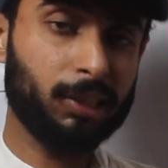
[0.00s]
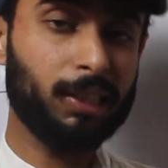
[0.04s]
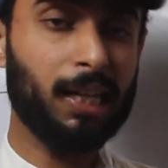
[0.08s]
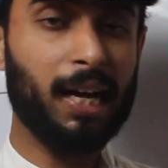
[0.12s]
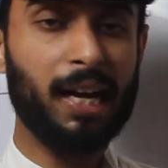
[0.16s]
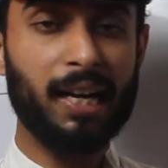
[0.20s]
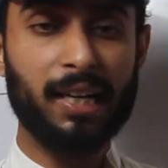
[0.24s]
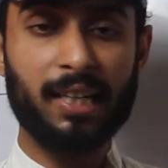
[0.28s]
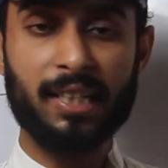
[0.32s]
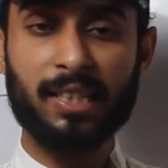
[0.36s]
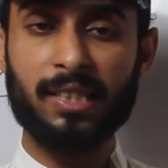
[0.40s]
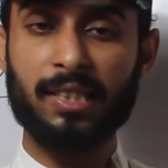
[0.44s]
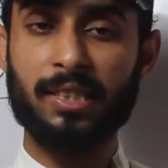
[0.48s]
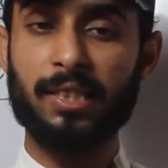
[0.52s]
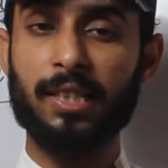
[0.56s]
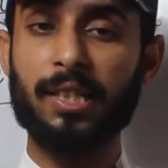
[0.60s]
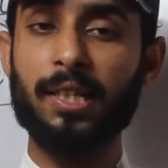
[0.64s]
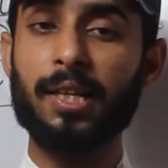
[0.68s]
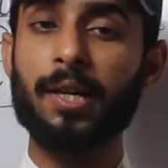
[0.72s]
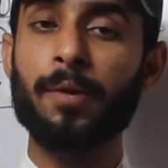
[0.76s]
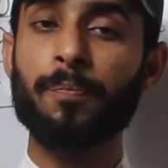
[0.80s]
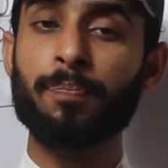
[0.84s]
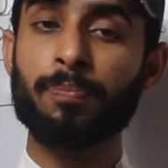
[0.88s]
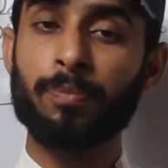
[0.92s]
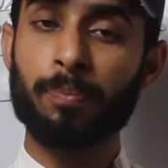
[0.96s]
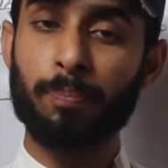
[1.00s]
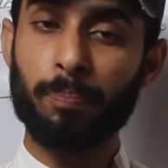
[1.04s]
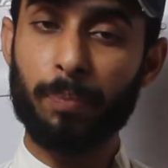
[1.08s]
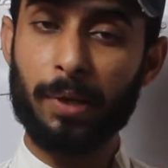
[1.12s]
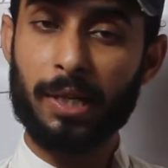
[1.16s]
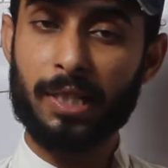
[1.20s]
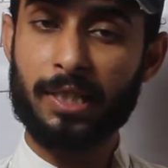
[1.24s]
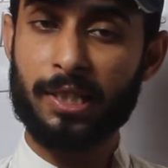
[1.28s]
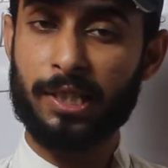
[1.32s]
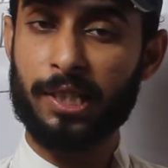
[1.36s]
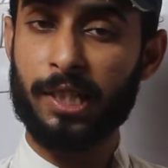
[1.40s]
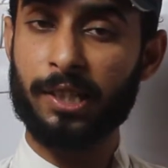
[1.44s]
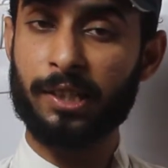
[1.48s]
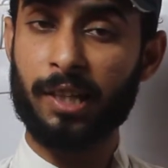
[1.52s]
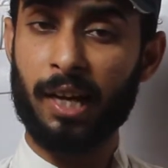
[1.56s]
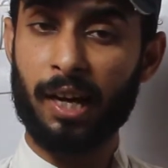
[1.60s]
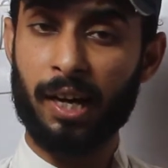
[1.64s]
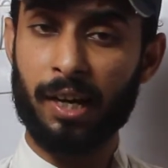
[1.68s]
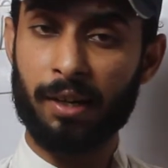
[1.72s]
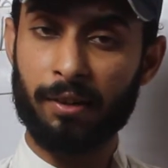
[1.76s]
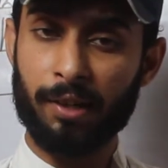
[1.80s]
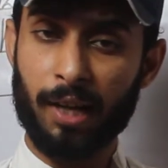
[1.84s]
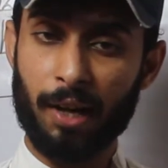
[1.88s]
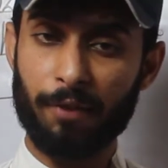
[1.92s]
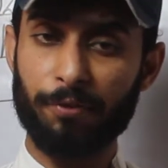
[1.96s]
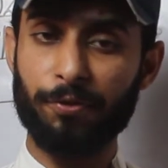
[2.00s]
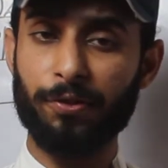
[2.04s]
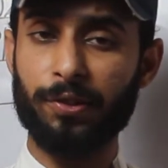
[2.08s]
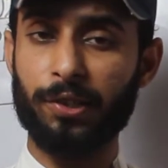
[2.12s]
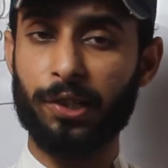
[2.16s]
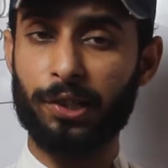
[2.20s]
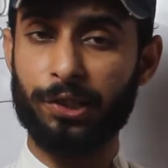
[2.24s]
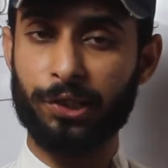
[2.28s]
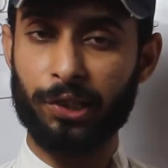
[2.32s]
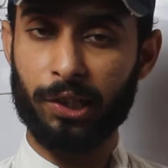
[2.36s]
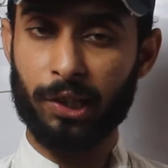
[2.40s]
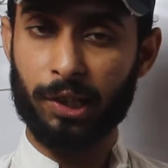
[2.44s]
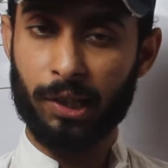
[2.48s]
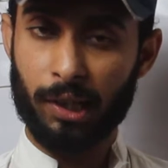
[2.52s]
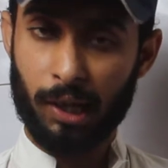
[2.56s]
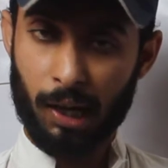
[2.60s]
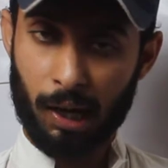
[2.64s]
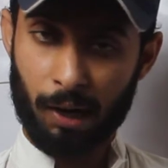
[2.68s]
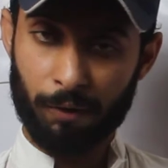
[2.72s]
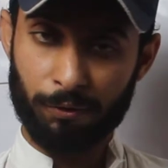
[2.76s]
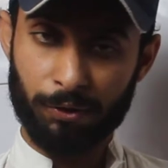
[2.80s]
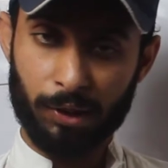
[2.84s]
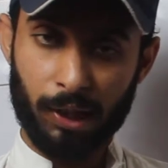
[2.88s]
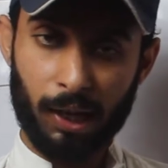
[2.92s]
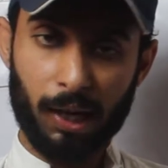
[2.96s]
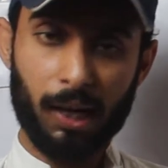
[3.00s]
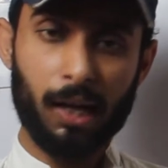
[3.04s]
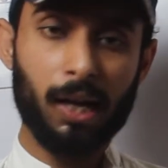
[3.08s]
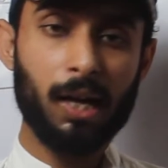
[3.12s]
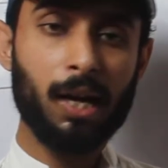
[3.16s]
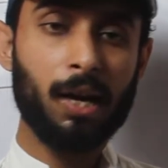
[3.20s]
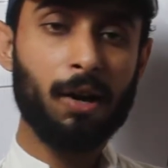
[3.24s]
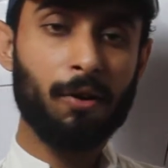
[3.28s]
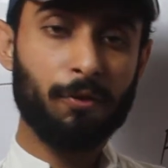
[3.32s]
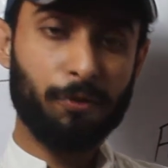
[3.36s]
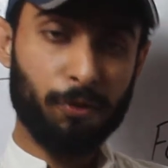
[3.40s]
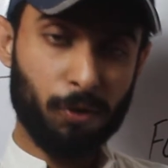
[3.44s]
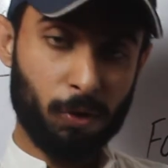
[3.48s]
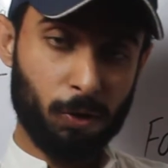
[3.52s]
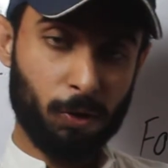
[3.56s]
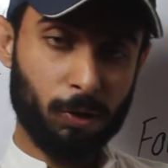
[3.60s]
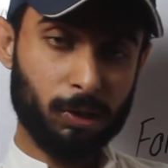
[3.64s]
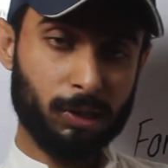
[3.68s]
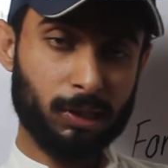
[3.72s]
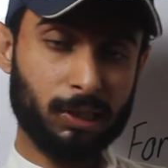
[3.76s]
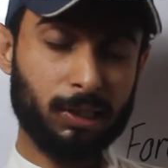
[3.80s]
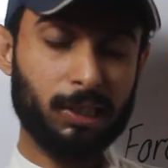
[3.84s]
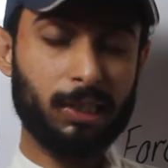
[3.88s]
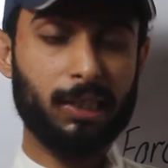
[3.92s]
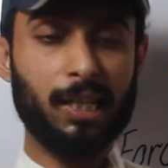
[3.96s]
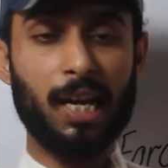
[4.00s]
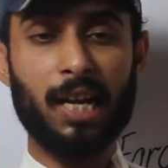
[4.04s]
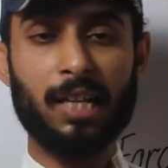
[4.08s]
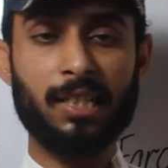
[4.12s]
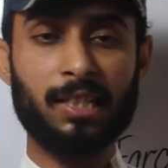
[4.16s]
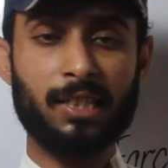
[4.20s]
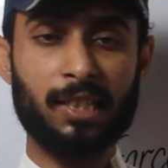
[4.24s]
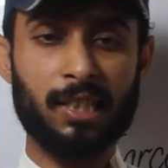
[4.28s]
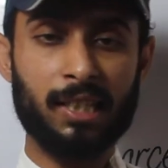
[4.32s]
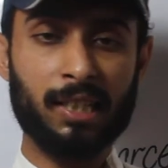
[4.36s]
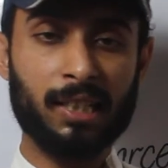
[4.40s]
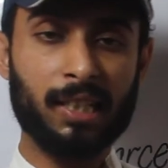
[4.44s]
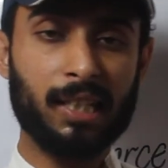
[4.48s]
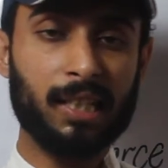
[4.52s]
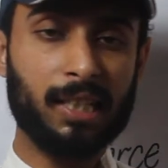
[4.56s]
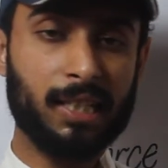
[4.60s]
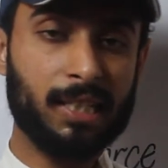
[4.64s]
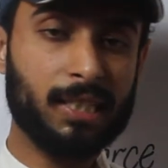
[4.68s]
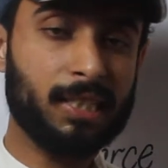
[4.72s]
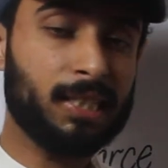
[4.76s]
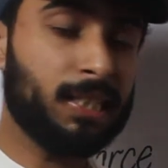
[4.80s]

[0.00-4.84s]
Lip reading: That is the basic definition of the force. The next thing is